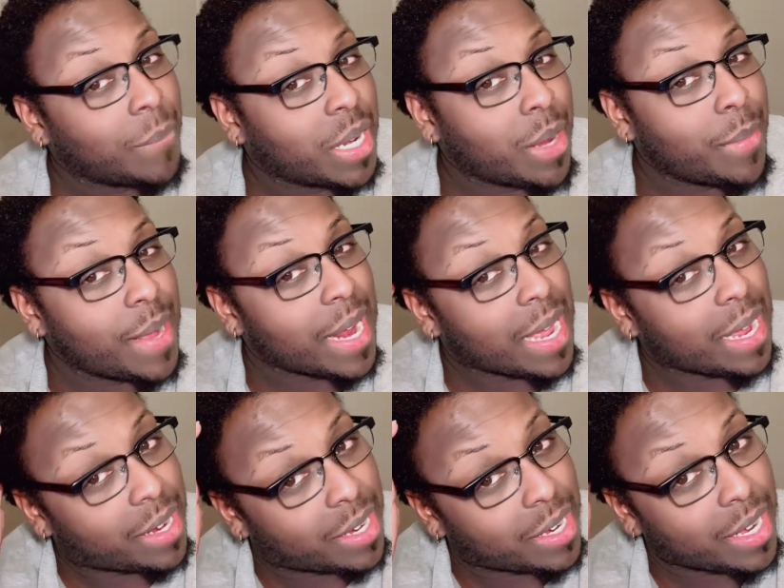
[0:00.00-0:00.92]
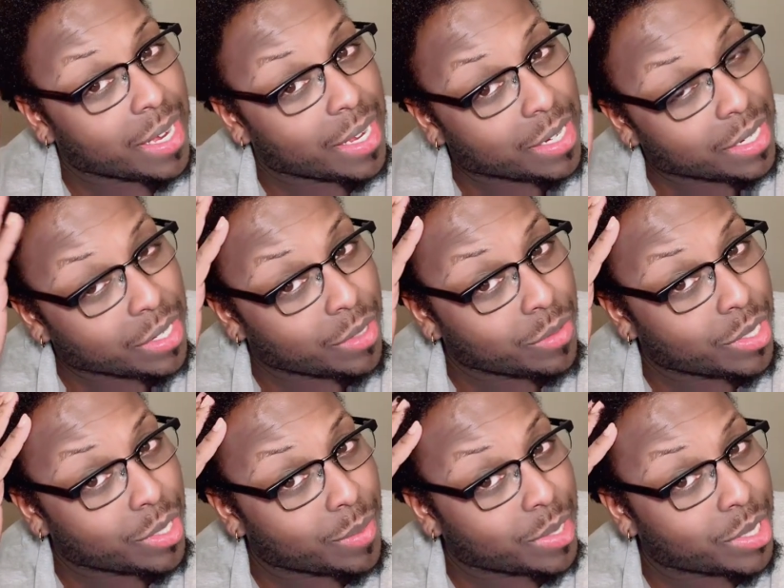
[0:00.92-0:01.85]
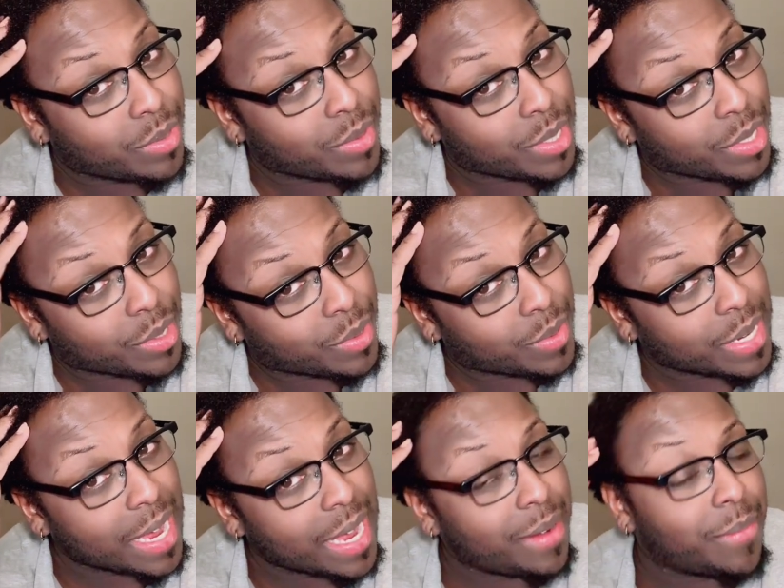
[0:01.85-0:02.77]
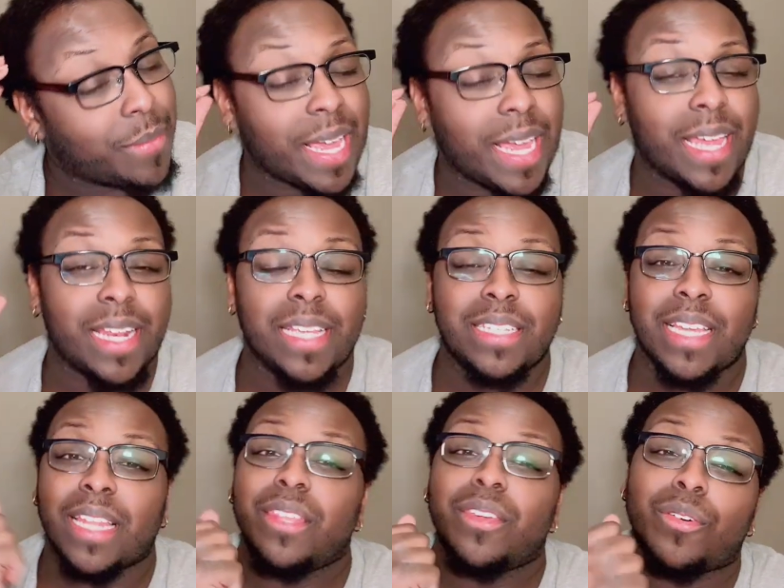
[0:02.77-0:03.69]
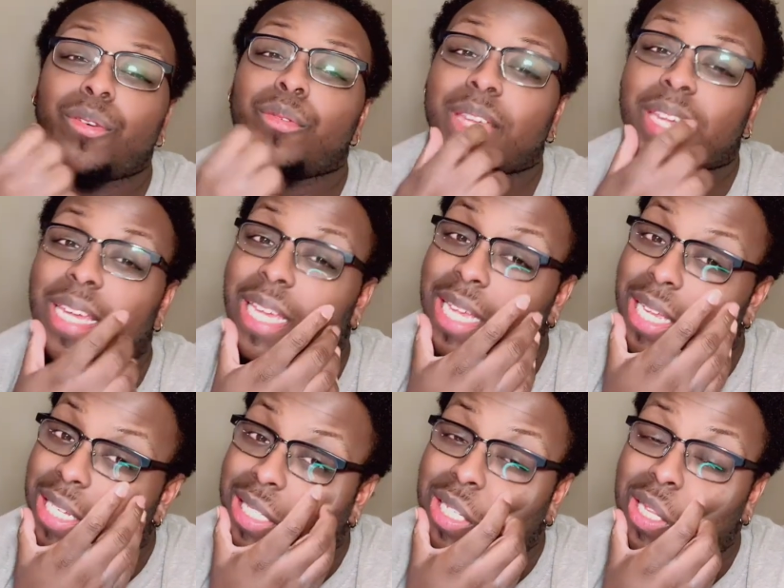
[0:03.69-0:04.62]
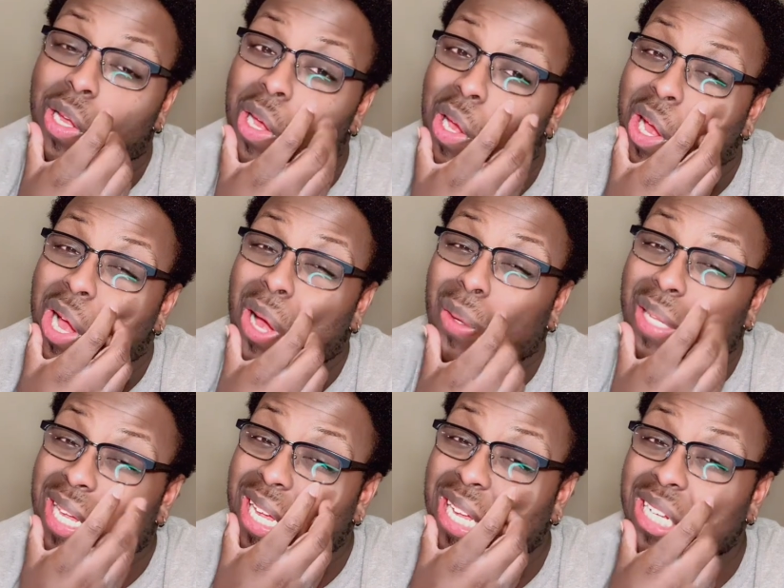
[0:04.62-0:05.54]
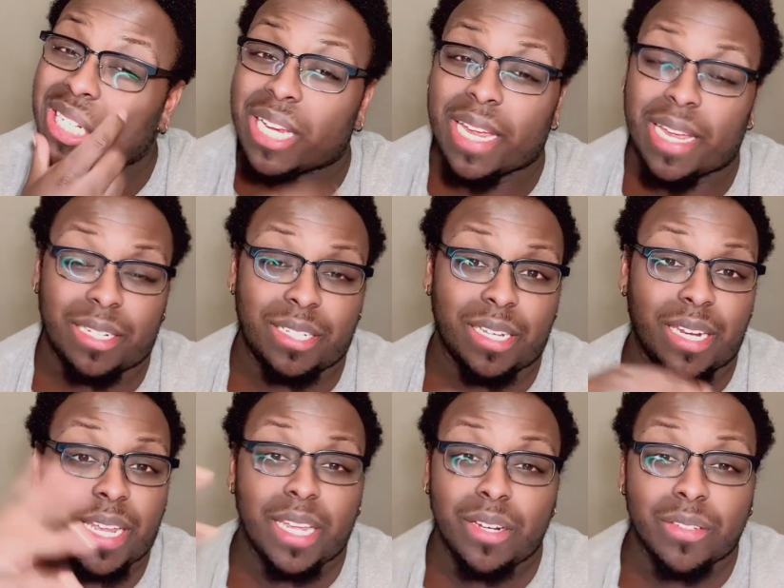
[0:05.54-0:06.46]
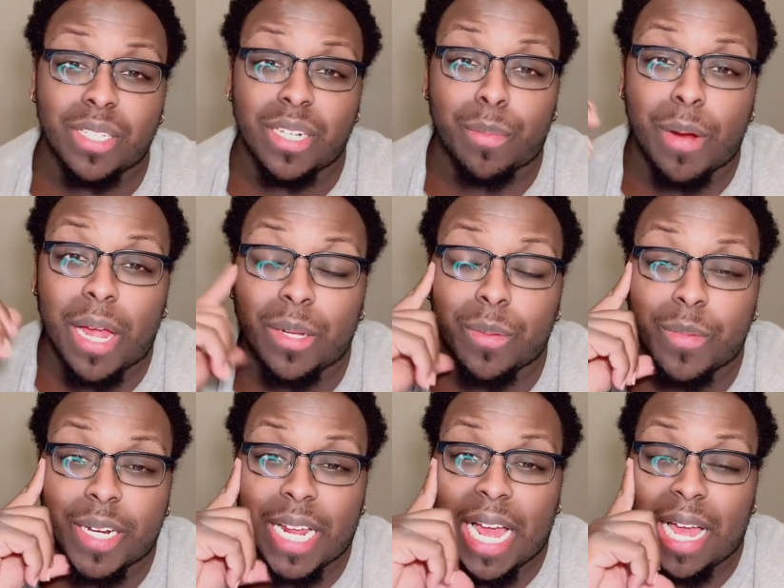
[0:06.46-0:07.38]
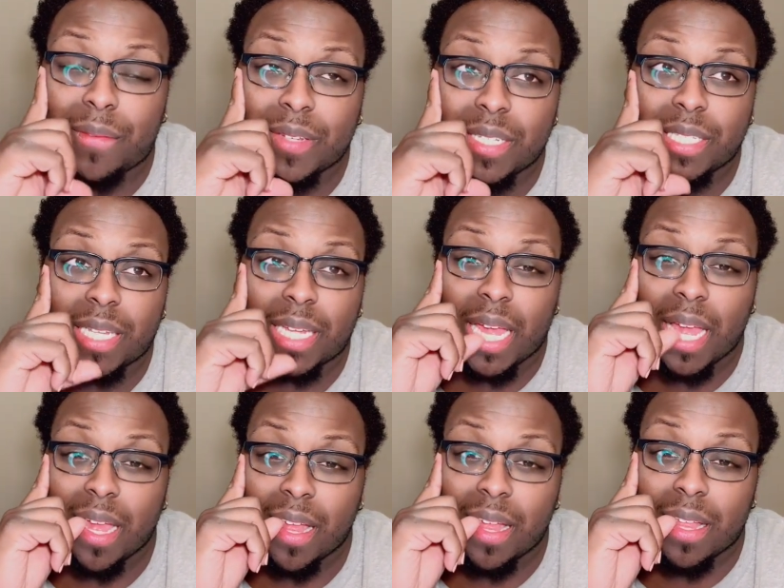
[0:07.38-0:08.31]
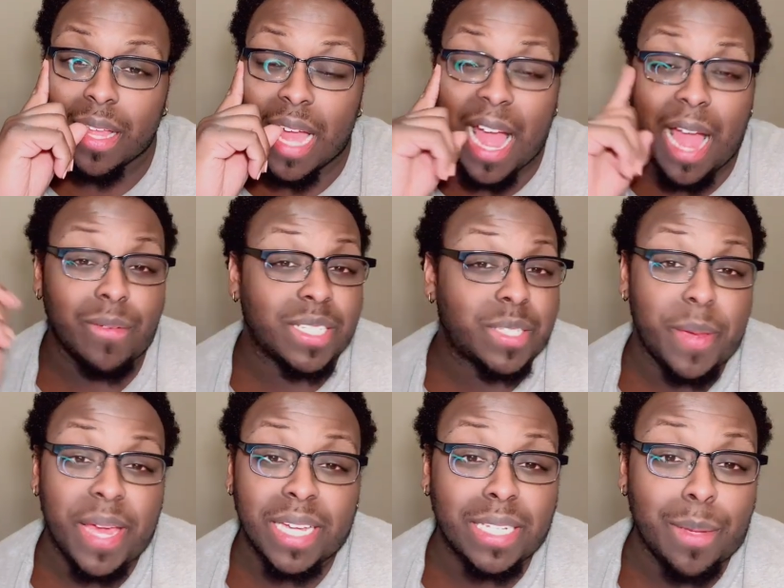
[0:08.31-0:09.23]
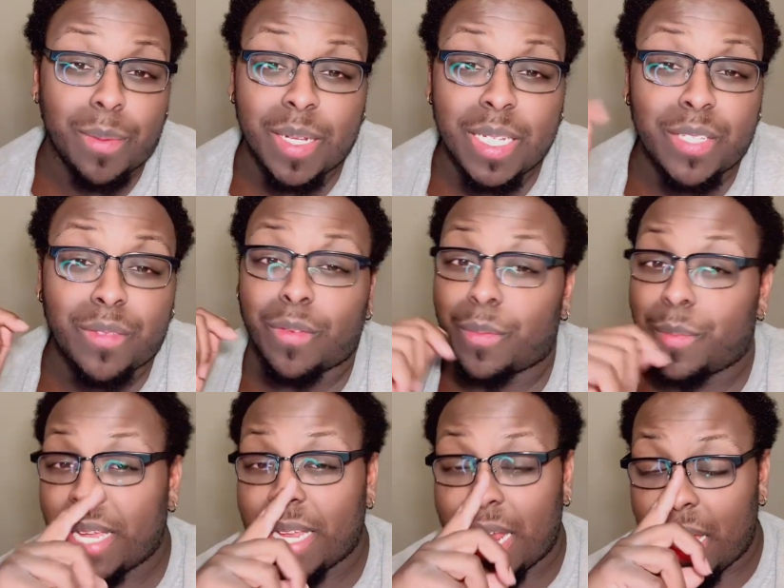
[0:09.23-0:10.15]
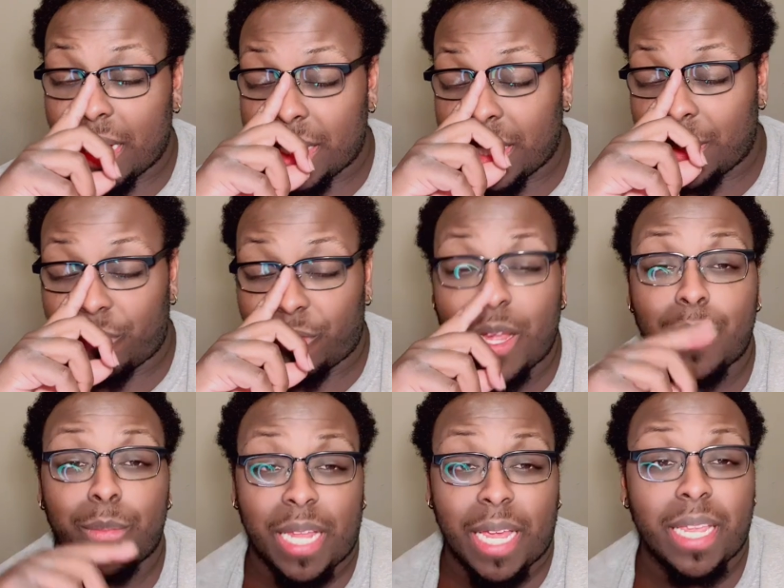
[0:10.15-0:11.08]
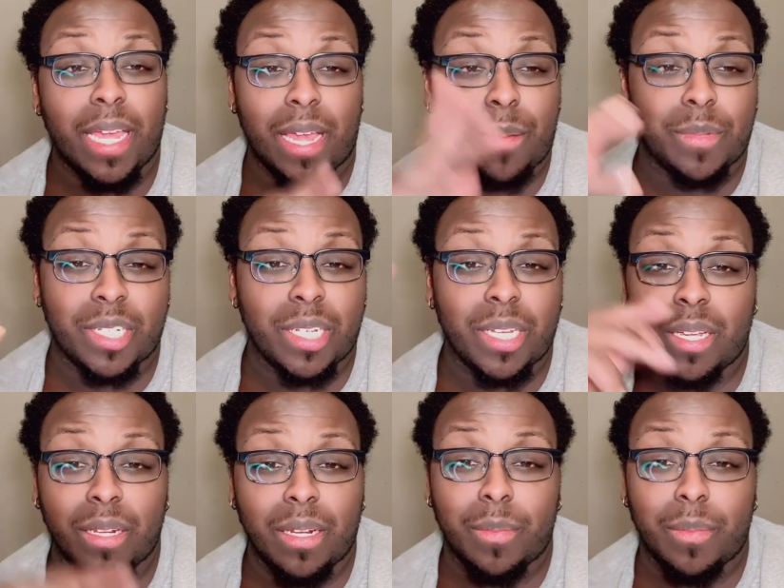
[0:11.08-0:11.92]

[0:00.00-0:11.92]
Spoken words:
No matter how good you do what you do, that man, he telling you who he is. Only he can change it. And he don't see no problem with it, obviously. I respect him, at least for being honest up front. Be like, yeah, I'm a cheat.